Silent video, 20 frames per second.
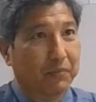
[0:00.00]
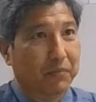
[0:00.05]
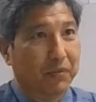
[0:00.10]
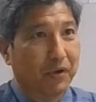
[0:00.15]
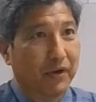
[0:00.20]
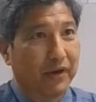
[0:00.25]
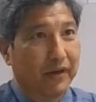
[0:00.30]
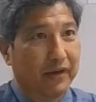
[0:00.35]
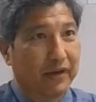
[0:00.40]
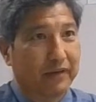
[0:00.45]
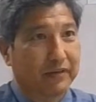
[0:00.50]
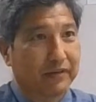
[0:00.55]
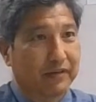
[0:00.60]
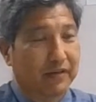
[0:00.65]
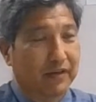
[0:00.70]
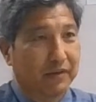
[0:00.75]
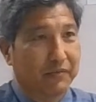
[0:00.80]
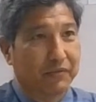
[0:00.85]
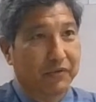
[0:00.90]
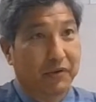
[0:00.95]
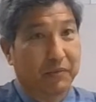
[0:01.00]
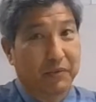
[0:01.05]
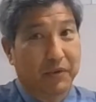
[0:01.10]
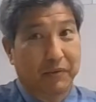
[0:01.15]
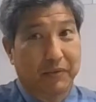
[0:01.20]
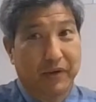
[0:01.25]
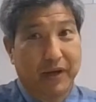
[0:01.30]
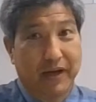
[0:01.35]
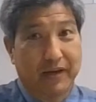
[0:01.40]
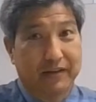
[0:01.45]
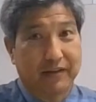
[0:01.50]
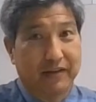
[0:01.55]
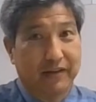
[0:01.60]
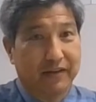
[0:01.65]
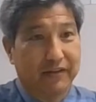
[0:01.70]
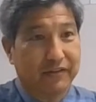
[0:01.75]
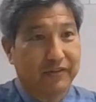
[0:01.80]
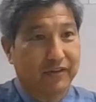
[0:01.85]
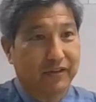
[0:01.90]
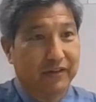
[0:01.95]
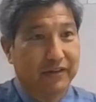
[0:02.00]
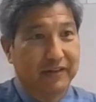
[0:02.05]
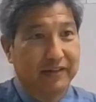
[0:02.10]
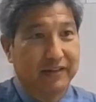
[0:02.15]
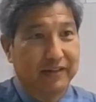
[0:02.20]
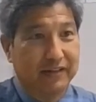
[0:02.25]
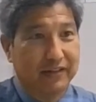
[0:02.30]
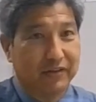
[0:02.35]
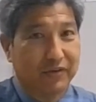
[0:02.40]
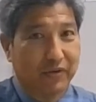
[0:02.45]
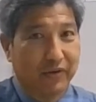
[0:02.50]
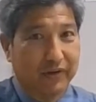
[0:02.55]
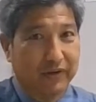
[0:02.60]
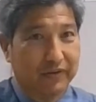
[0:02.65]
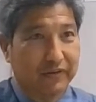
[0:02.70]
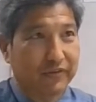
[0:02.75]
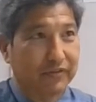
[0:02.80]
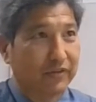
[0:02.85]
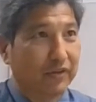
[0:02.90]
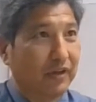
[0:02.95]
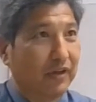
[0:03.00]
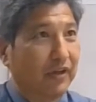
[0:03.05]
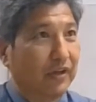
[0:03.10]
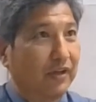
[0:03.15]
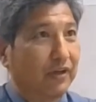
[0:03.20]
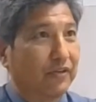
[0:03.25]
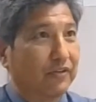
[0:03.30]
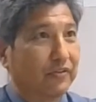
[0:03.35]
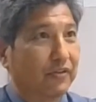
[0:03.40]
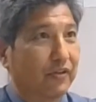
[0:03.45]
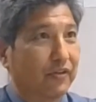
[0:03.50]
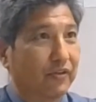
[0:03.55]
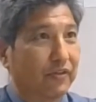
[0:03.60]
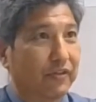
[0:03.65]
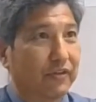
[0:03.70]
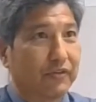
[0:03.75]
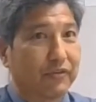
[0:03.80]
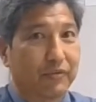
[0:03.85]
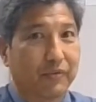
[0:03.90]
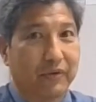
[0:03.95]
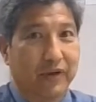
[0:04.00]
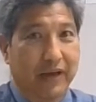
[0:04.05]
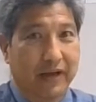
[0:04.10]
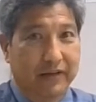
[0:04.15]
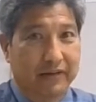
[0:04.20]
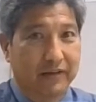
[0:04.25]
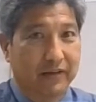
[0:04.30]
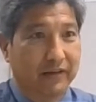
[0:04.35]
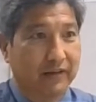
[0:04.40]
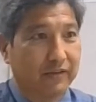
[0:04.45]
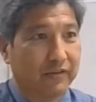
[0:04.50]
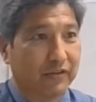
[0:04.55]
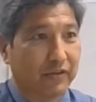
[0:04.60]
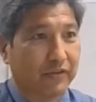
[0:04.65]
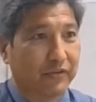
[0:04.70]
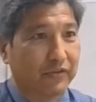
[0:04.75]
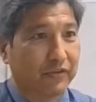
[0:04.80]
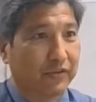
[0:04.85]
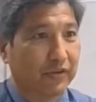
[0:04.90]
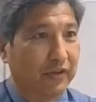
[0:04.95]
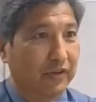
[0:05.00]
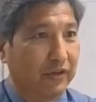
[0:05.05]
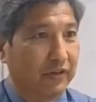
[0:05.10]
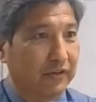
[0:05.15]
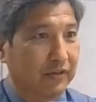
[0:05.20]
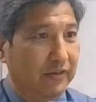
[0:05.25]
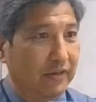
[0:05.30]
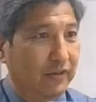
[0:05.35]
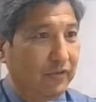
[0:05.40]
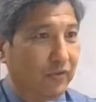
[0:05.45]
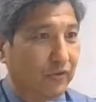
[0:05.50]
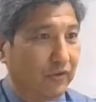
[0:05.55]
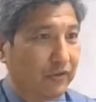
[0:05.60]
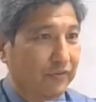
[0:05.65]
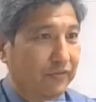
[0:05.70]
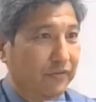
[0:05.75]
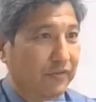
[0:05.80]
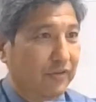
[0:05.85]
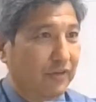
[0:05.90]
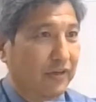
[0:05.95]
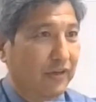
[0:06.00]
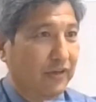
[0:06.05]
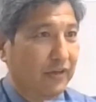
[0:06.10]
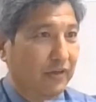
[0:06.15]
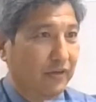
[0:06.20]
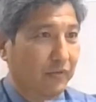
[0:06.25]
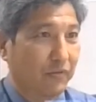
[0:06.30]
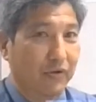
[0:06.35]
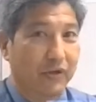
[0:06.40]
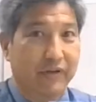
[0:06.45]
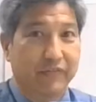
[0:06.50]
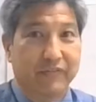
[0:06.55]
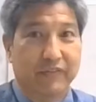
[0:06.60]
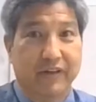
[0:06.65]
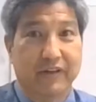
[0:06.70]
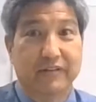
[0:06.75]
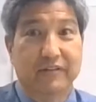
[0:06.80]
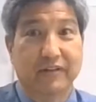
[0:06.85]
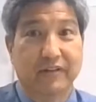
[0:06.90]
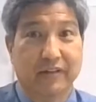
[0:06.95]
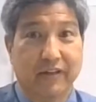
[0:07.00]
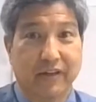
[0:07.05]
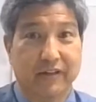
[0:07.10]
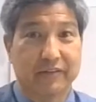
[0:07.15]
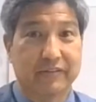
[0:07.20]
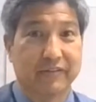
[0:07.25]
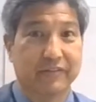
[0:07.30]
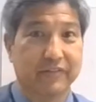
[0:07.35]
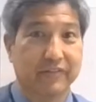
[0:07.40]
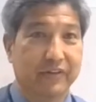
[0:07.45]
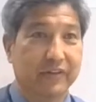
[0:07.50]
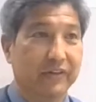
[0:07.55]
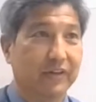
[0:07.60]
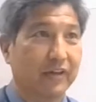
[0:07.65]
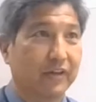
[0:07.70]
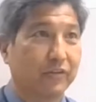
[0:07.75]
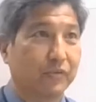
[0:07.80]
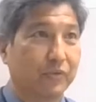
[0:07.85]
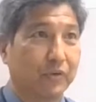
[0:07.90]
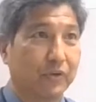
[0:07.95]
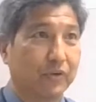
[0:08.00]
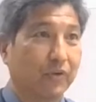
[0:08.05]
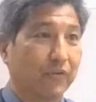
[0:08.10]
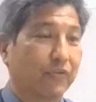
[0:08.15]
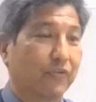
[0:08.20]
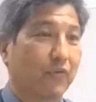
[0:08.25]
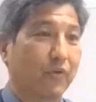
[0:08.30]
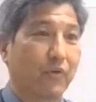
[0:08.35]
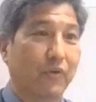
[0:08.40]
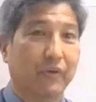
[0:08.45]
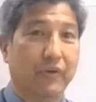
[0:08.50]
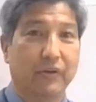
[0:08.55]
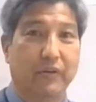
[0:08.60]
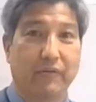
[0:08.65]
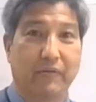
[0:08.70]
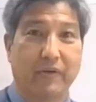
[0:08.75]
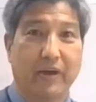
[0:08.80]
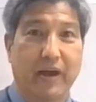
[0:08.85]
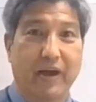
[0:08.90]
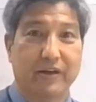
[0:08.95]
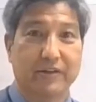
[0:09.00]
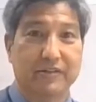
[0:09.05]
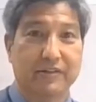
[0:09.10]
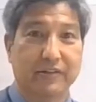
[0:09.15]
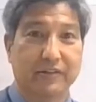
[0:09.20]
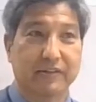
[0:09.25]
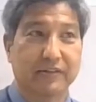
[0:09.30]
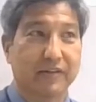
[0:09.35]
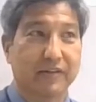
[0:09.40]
reactant is going to decrease. So this reactant is also going to decrease. We'll have less and less of it as we go forward in the reaction.